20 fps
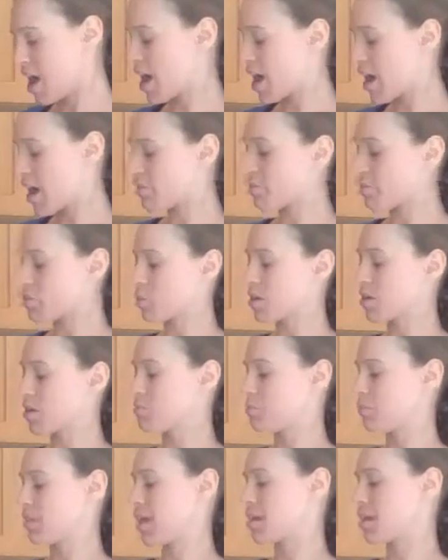I have
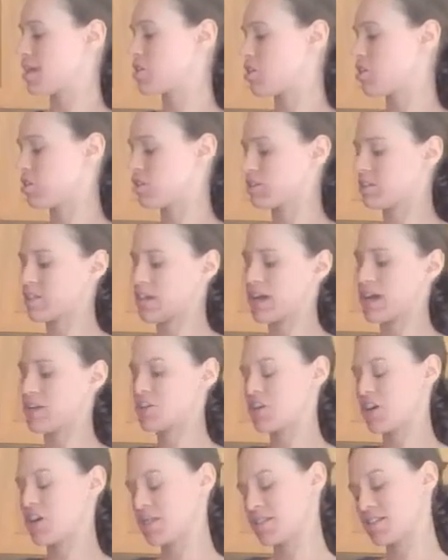one blend called
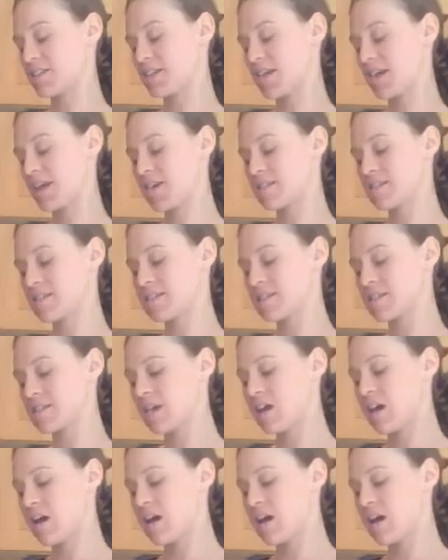Digest, and it has